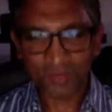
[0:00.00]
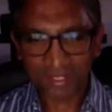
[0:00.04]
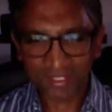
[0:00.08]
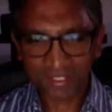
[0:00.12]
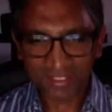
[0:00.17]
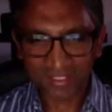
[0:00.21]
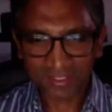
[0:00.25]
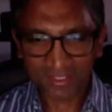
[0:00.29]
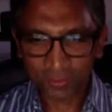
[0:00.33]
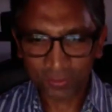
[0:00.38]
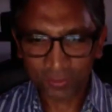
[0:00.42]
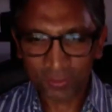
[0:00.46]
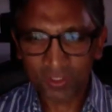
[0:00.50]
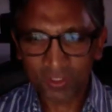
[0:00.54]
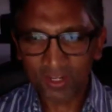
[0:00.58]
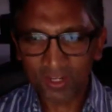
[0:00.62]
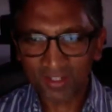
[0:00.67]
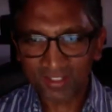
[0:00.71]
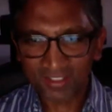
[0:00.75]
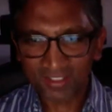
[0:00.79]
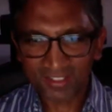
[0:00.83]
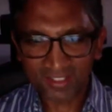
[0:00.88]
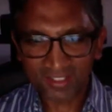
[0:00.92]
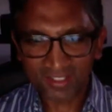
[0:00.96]
it's, we're not
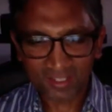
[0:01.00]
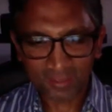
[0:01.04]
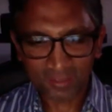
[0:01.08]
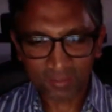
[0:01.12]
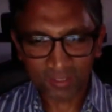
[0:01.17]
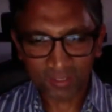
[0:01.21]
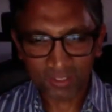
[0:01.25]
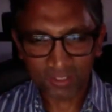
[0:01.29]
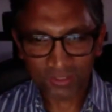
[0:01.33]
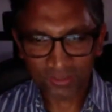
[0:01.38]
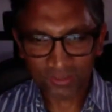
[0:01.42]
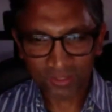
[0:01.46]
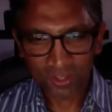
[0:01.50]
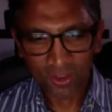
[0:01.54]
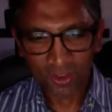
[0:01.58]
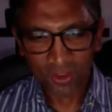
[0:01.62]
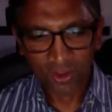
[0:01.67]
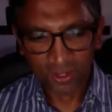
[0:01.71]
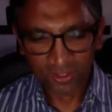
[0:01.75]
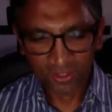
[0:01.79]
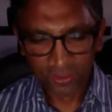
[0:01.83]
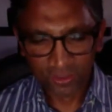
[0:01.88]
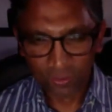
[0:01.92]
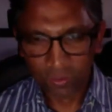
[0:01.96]
going to treat the patient
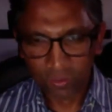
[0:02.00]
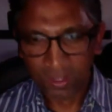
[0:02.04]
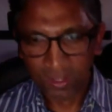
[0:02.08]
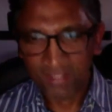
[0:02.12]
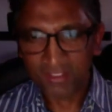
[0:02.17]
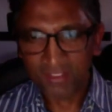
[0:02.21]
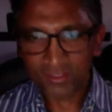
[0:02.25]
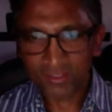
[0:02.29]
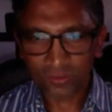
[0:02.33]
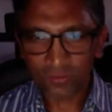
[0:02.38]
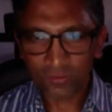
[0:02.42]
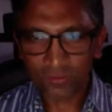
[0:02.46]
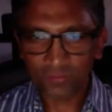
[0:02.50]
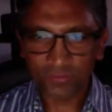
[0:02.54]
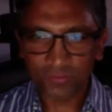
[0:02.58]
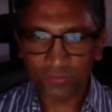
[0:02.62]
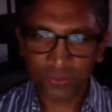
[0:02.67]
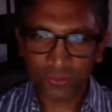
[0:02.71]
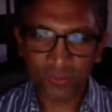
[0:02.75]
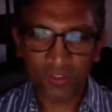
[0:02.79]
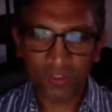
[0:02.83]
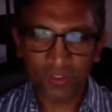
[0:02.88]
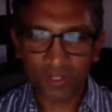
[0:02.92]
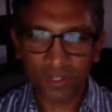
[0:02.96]
on a once-off
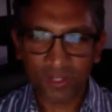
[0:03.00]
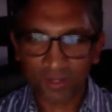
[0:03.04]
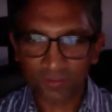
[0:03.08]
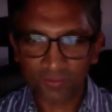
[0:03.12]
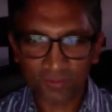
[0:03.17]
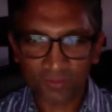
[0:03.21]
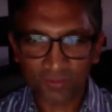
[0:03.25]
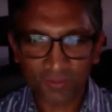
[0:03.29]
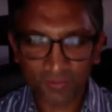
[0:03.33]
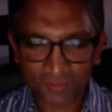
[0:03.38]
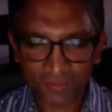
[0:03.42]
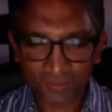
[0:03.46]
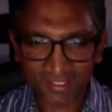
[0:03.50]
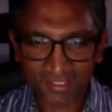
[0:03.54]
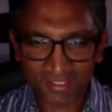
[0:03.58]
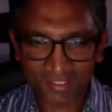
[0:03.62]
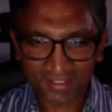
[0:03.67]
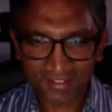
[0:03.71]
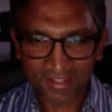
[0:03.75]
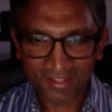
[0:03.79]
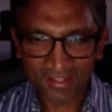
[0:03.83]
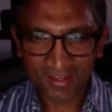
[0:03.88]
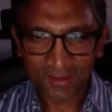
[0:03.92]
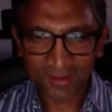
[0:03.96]
sugar of
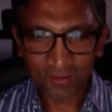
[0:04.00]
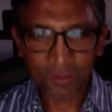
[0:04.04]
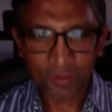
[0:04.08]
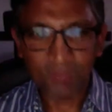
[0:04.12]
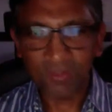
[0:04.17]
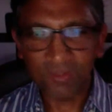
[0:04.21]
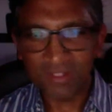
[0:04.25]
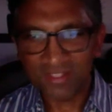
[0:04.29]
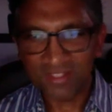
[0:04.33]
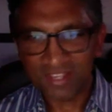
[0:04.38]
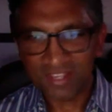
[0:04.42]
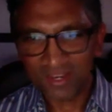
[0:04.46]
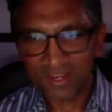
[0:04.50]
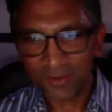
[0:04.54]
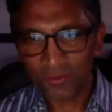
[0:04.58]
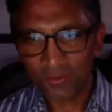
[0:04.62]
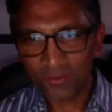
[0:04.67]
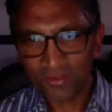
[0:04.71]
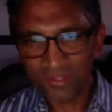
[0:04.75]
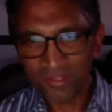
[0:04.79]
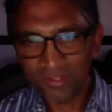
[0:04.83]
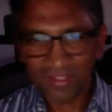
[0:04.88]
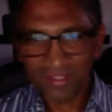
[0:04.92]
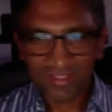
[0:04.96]
fifteen when we know
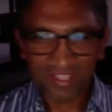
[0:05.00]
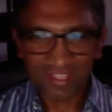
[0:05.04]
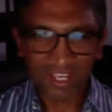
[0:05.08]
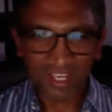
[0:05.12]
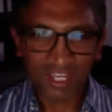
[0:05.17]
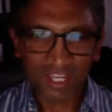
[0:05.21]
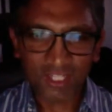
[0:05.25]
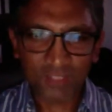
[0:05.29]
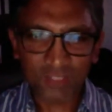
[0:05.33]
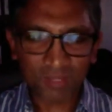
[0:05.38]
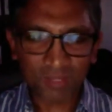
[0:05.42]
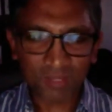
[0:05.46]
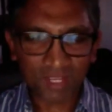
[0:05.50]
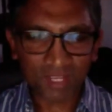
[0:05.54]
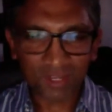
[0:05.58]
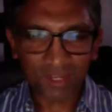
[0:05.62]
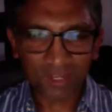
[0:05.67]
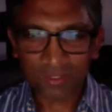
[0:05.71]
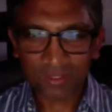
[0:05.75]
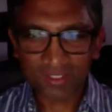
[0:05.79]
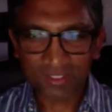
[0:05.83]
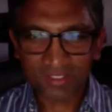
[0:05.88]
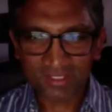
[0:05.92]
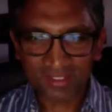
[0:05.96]
yep. the H b A
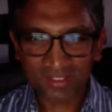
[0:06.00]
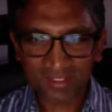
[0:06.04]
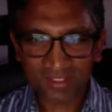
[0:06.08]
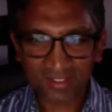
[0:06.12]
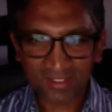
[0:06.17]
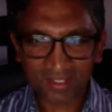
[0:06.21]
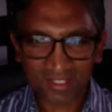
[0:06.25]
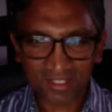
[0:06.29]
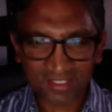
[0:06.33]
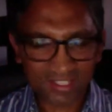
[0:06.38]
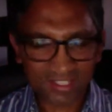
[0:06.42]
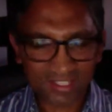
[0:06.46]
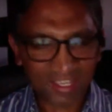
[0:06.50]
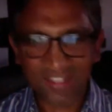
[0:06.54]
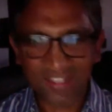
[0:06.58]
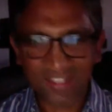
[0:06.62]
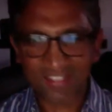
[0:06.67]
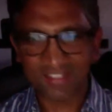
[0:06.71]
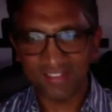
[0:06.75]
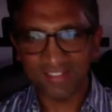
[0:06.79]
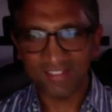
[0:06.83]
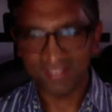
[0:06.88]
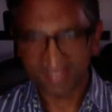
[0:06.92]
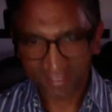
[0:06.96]
one C is
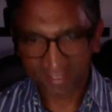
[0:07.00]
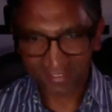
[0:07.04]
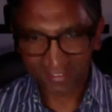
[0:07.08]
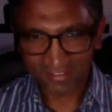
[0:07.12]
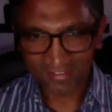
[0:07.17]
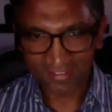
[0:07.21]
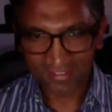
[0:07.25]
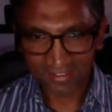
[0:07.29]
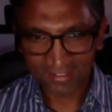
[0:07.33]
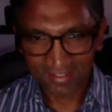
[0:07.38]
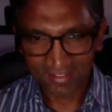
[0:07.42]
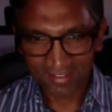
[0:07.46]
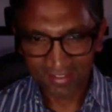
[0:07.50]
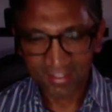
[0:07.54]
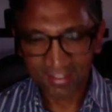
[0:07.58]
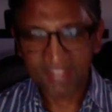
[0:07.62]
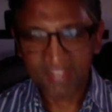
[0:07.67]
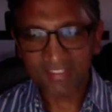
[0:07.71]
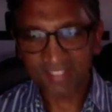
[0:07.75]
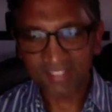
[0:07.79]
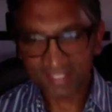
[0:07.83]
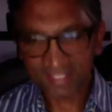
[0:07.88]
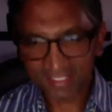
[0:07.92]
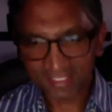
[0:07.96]
excellent.
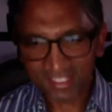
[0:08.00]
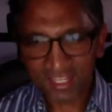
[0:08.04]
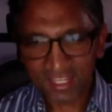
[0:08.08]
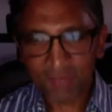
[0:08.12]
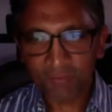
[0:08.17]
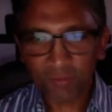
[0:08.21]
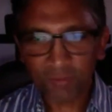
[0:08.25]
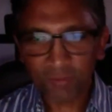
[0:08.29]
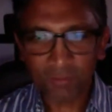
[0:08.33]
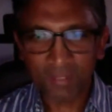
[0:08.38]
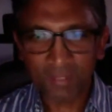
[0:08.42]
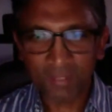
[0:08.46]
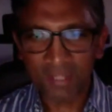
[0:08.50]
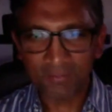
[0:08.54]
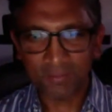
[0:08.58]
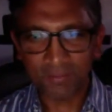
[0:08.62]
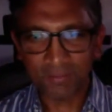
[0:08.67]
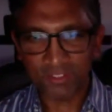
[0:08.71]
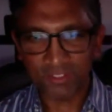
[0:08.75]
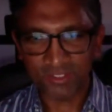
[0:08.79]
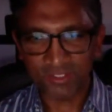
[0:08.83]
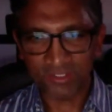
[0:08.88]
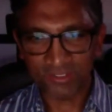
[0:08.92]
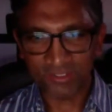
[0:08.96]
It's the mm-hmm. same for blood
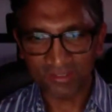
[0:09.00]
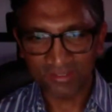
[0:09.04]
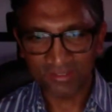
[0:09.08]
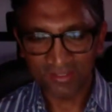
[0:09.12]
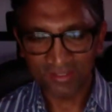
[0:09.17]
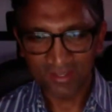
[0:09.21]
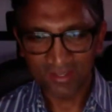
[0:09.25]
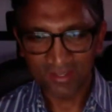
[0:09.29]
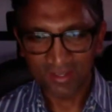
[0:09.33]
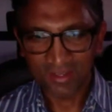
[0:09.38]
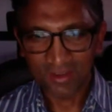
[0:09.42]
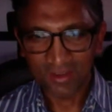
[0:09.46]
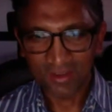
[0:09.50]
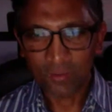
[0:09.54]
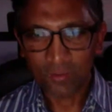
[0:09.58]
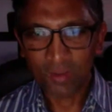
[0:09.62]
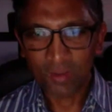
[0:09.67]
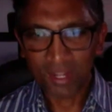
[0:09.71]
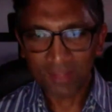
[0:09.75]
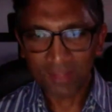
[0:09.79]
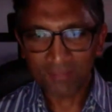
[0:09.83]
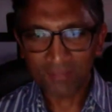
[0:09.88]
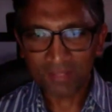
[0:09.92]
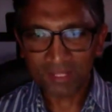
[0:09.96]
pressure.
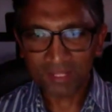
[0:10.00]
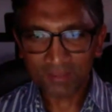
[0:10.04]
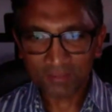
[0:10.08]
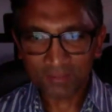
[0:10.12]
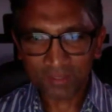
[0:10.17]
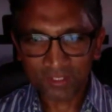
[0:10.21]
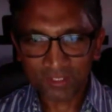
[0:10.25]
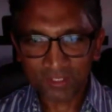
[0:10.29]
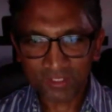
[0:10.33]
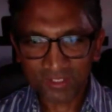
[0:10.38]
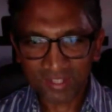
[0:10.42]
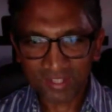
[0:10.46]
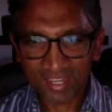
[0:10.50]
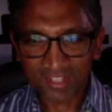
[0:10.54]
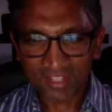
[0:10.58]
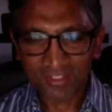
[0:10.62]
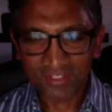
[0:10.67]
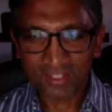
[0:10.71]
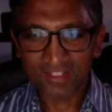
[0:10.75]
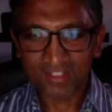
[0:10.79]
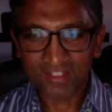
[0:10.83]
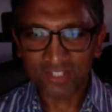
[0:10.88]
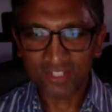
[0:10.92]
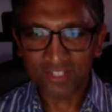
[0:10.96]
One mm-hmm. blood pressure
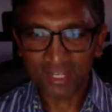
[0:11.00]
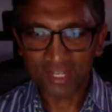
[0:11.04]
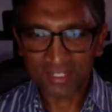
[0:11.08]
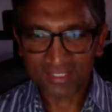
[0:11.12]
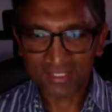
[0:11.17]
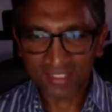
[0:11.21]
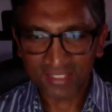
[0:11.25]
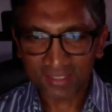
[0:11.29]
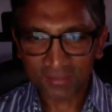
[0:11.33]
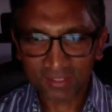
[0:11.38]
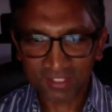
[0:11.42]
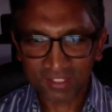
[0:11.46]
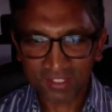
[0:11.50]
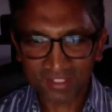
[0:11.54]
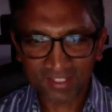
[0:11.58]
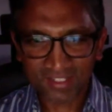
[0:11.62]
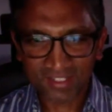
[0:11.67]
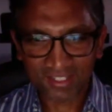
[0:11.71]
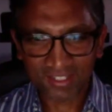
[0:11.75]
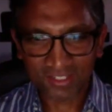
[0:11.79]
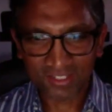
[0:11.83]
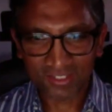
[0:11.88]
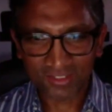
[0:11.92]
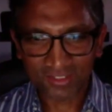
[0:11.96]
and adjusting
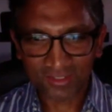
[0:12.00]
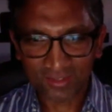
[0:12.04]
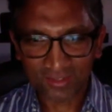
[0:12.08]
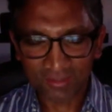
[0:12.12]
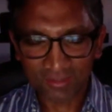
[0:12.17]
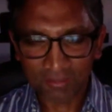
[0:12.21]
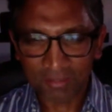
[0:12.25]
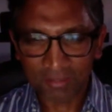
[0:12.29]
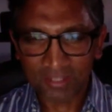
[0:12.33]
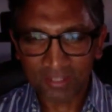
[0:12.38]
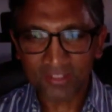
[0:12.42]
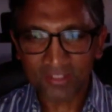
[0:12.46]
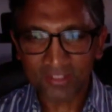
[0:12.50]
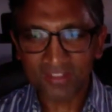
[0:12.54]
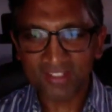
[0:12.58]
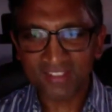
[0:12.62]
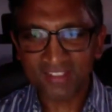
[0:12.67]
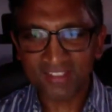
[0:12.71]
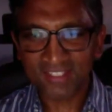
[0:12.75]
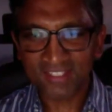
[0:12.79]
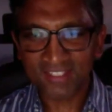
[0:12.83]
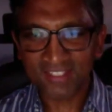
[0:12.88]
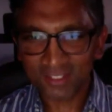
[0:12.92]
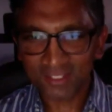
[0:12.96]
medication based on a
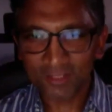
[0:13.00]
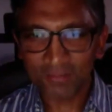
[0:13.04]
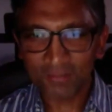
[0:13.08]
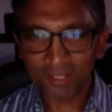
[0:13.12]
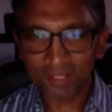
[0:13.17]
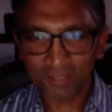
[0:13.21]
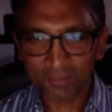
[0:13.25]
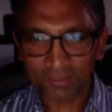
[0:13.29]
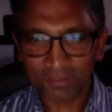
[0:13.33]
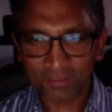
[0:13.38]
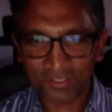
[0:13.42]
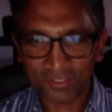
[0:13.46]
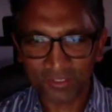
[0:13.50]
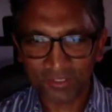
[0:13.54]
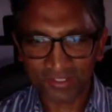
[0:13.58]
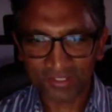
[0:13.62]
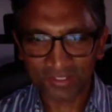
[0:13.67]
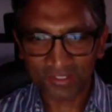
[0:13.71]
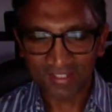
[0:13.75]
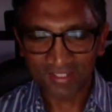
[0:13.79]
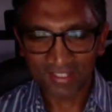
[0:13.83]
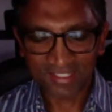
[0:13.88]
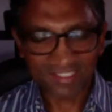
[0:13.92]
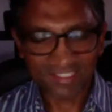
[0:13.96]
single blood pressure
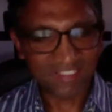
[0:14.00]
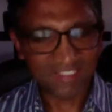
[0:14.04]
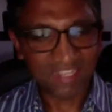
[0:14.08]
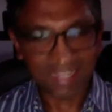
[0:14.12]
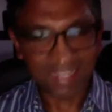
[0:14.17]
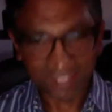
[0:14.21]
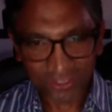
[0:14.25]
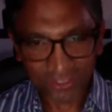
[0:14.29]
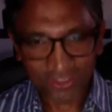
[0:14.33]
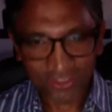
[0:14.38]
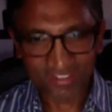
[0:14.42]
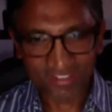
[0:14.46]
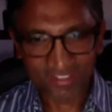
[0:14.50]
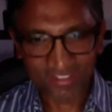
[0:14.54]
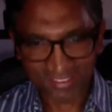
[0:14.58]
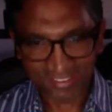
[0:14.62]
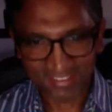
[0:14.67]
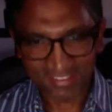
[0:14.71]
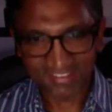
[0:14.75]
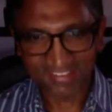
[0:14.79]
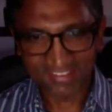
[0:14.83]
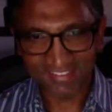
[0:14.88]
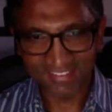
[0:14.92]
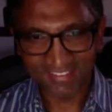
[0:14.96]
is
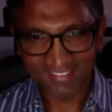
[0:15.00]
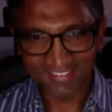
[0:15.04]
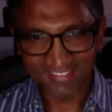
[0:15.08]
dangerous.